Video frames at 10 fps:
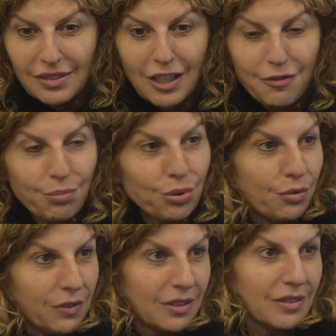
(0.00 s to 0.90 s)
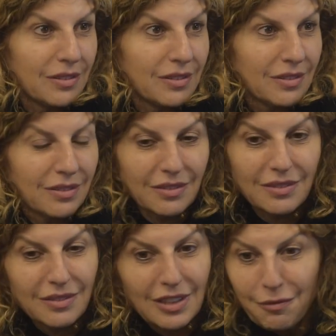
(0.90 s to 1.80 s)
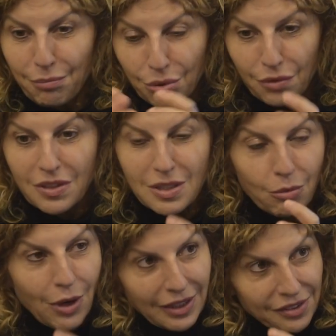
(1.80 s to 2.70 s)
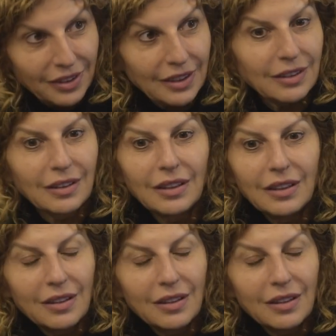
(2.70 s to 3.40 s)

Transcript: have proven to miraculously